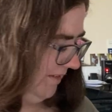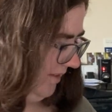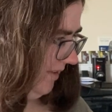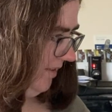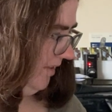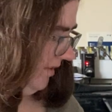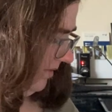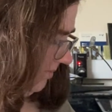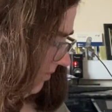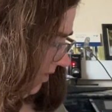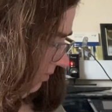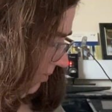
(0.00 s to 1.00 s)
Where
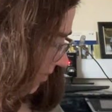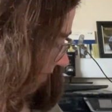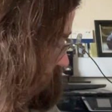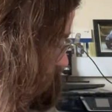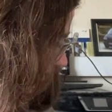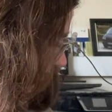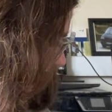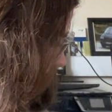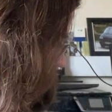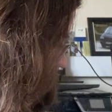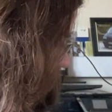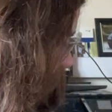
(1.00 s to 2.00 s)
am I putting these now?